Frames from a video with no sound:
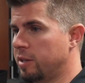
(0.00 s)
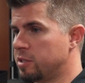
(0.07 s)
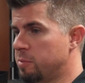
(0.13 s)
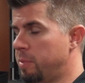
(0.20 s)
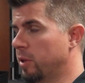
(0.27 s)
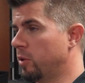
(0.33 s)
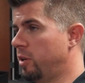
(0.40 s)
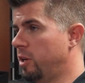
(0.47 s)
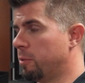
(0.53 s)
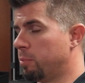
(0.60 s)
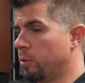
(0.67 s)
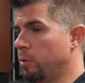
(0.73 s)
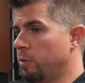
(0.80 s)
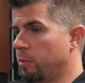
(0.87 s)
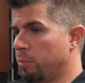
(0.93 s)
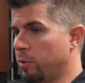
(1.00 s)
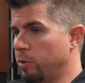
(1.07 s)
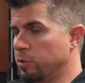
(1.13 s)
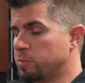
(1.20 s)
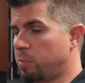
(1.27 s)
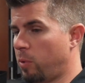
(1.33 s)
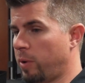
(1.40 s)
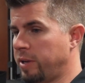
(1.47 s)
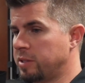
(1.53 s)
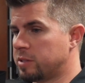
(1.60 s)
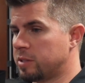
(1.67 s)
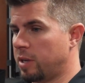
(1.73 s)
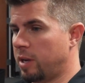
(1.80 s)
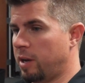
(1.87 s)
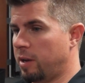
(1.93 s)
his ability to produce
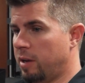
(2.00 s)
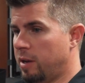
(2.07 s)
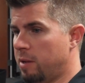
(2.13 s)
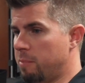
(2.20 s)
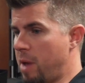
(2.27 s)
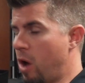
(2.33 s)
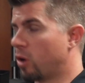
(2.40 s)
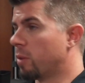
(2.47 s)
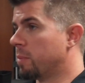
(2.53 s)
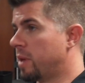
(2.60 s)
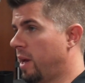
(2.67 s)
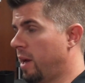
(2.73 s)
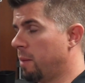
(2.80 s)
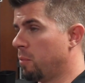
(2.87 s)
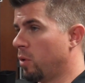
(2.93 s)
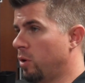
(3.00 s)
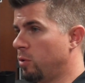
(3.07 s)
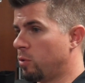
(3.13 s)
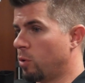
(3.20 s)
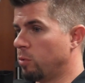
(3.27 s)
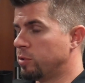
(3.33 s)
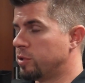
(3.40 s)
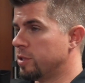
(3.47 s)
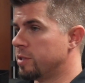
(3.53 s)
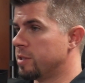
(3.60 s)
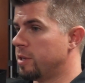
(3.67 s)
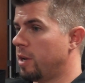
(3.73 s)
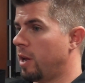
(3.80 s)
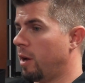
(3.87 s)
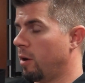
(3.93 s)
points. Malcolm Cameron, who coaches
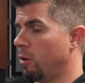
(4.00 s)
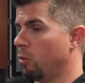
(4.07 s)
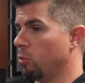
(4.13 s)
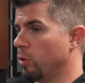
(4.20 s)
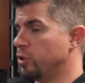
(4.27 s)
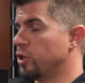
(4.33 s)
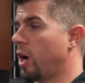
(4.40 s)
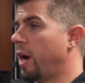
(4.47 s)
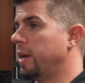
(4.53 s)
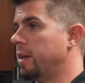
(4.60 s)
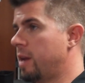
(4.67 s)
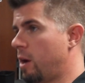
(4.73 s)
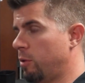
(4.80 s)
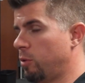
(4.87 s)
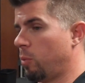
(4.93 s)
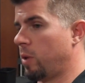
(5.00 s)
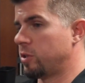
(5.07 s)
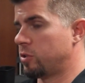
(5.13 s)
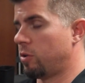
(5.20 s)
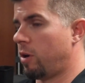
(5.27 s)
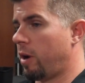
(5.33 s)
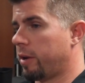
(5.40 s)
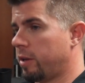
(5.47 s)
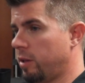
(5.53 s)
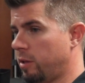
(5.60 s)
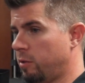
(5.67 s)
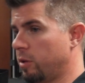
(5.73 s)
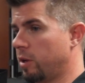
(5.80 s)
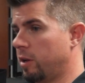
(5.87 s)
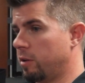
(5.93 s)
in Regina, now in the Western Hockey
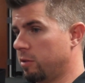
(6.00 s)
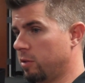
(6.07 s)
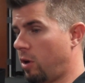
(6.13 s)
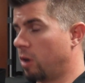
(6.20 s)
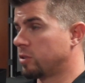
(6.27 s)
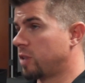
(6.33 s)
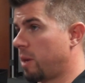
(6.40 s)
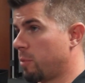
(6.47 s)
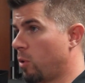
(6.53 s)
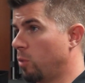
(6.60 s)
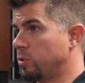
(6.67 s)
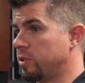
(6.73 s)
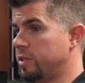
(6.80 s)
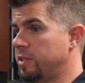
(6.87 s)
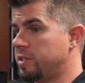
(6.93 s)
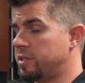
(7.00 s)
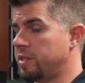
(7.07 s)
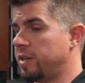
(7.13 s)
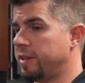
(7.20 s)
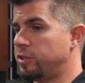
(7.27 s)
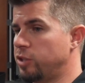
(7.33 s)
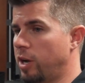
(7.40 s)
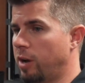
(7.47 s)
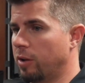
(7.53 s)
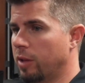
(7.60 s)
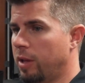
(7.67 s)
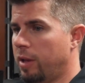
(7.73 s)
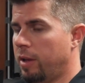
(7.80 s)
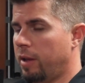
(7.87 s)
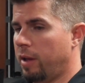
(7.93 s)
League, longtime coach in the ECHL.
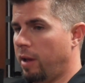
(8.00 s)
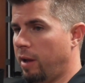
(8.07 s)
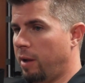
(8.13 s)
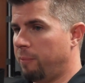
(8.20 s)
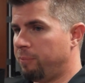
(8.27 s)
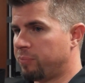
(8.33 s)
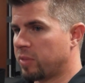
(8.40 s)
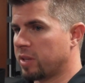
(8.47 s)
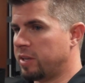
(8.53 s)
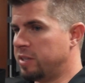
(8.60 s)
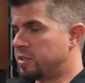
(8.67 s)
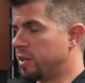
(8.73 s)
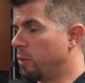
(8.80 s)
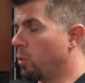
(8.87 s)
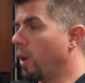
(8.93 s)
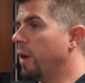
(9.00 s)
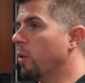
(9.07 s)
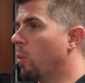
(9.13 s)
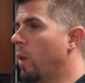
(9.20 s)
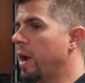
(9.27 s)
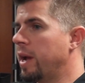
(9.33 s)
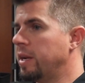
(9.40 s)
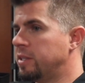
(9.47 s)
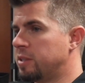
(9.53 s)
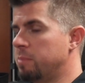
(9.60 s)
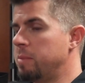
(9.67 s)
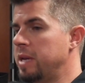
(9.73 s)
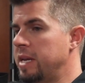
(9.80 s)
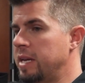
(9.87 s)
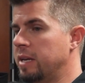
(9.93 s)
He said right away to
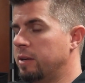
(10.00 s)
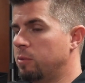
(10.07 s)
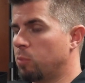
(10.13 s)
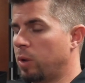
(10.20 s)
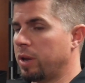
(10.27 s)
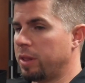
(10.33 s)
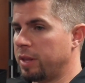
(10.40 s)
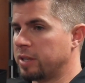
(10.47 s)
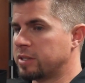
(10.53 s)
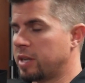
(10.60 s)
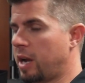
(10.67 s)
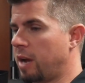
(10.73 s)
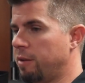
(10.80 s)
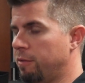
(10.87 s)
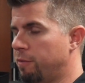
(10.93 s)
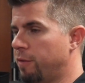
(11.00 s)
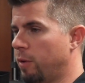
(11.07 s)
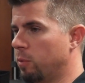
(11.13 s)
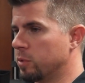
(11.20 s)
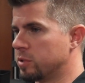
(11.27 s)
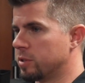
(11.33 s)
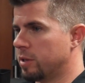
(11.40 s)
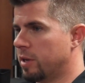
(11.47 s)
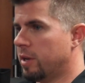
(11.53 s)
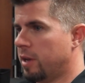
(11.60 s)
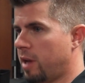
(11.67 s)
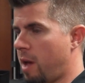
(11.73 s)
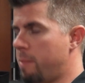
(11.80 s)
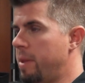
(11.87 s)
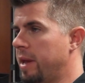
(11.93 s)
me, and one of the things that I felt was
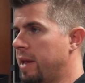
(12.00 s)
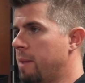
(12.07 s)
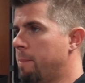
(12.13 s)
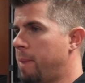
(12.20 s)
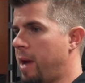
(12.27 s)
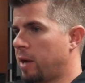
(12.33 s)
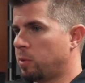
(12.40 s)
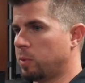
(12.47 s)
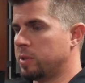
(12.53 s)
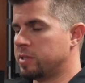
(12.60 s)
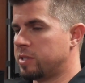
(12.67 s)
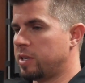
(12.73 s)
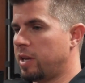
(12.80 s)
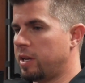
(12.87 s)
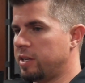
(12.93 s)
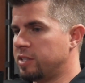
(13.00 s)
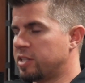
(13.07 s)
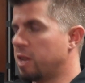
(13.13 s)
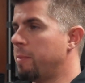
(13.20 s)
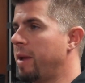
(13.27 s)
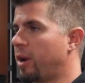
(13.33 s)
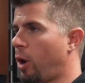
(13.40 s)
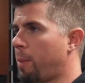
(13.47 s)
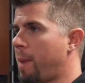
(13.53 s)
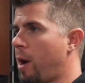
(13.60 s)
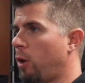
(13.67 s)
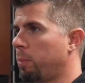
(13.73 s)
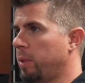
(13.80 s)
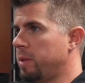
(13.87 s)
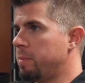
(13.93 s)
a big impact was he's going to make our
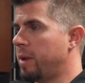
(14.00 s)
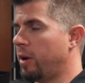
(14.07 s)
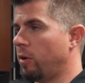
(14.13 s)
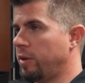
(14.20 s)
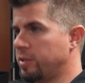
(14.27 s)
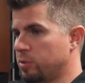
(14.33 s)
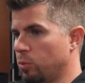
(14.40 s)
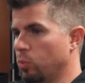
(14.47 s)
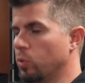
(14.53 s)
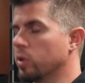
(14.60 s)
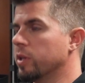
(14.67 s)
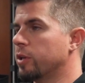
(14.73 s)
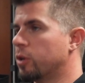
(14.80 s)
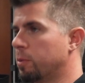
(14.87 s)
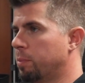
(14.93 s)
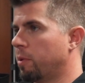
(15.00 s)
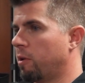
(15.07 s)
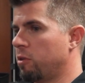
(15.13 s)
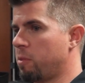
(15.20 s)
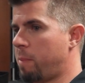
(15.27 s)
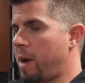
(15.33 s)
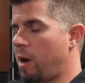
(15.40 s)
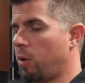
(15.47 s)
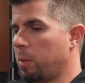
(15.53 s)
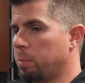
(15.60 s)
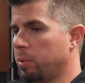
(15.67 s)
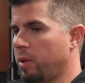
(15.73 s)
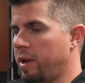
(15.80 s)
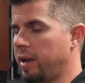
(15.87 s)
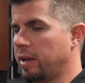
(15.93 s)
power play better. He's a really good player in the power
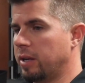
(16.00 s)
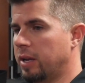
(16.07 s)
play,